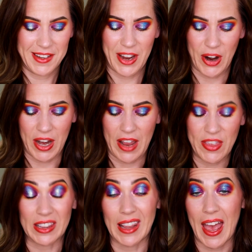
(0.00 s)
Alright, and
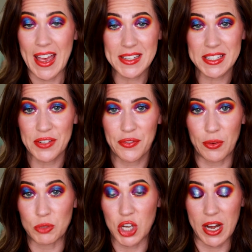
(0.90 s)
then last
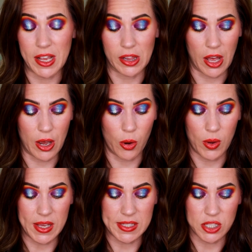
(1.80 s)
from JD Glow
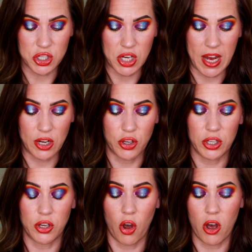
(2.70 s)
is the shade
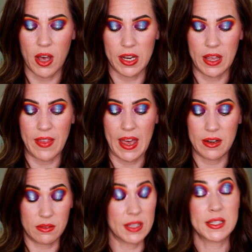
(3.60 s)
Good God, and
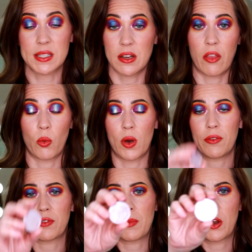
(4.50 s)
this is another one
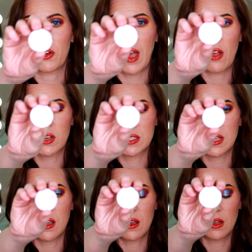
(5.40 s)
from their
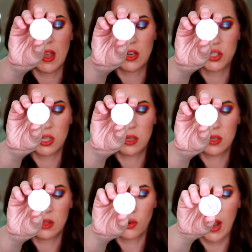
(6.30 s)
Galaxy collection,
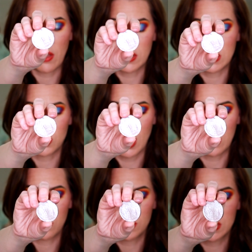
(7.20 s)
their Galaxy
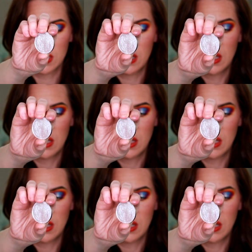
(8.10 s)
Shadows.